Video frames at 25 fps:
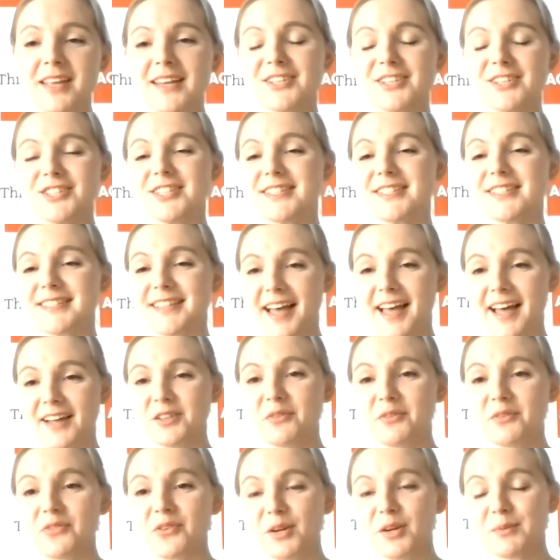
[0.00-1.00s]
She's the head
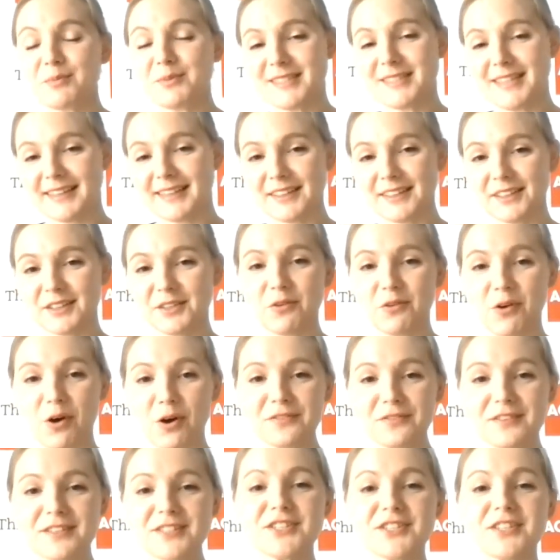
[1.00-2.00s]
of the representative
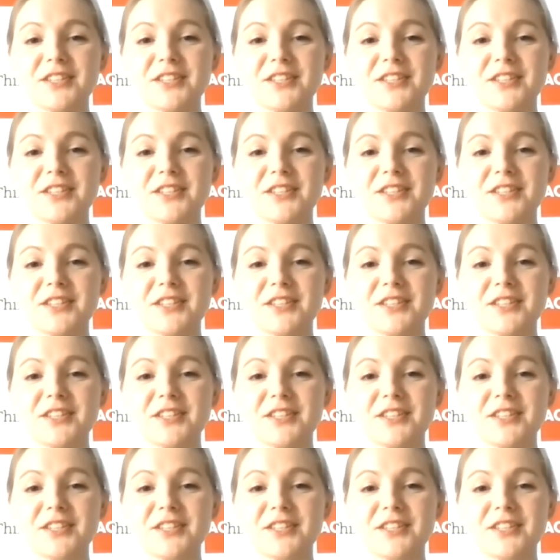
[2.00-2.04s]
office.